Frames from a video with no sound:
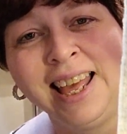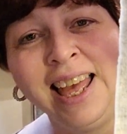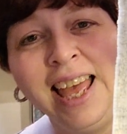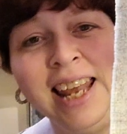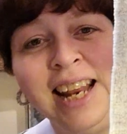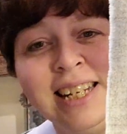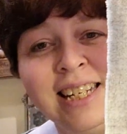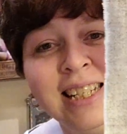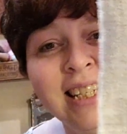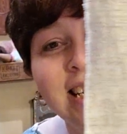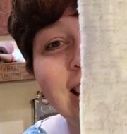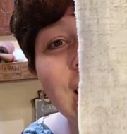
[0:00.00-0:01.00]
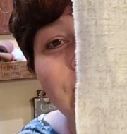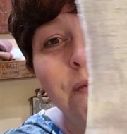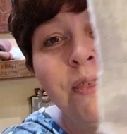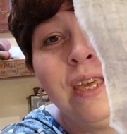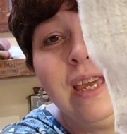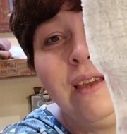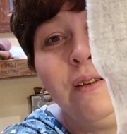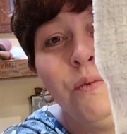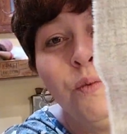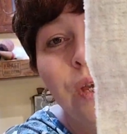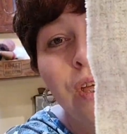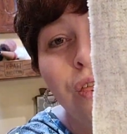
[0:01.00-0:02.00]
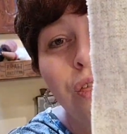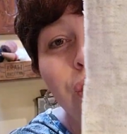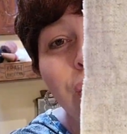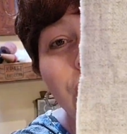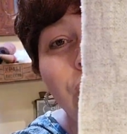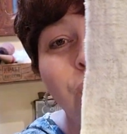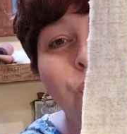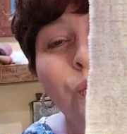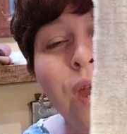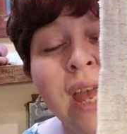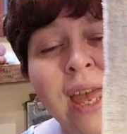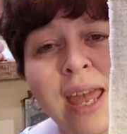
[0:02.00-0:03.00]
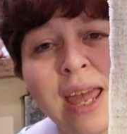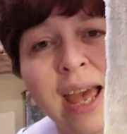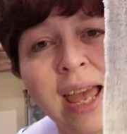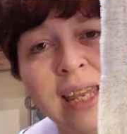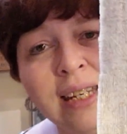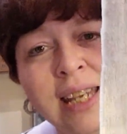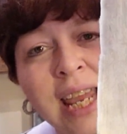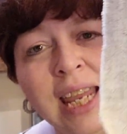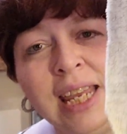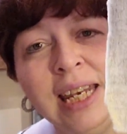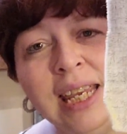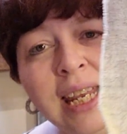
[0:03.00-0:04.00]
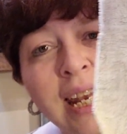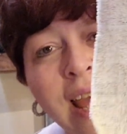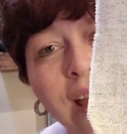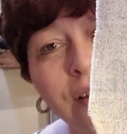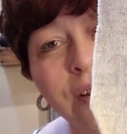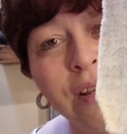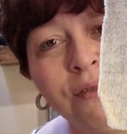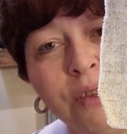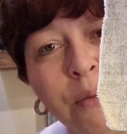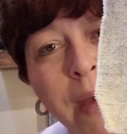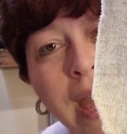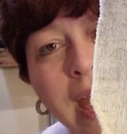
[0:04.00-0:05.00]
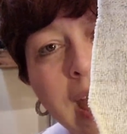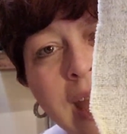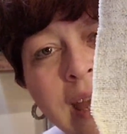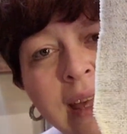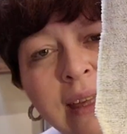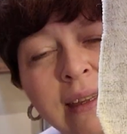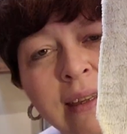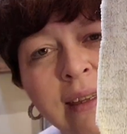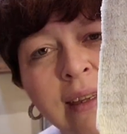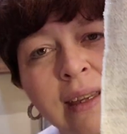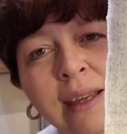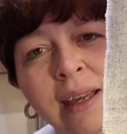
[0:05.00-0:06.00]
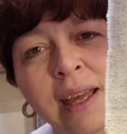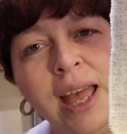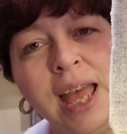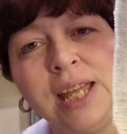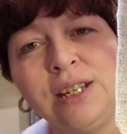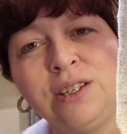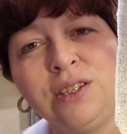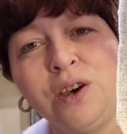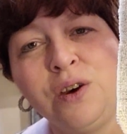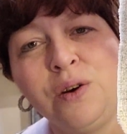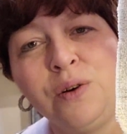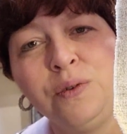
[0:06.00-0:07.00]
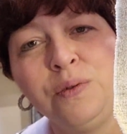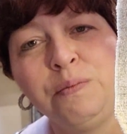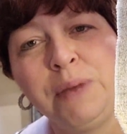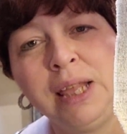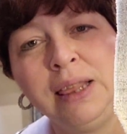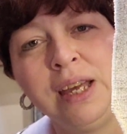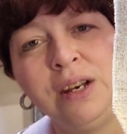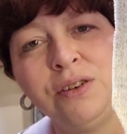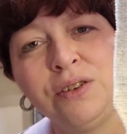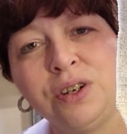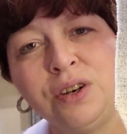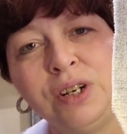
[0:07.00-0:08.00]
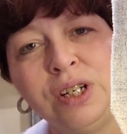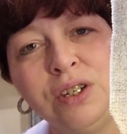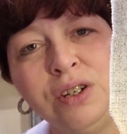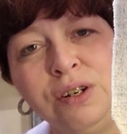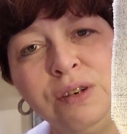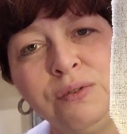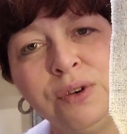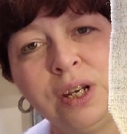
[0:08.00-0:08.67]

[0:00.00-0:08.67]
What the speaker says: And I did the same thing with the gray. I had taken it out of the bag, and so my letters are in 2 different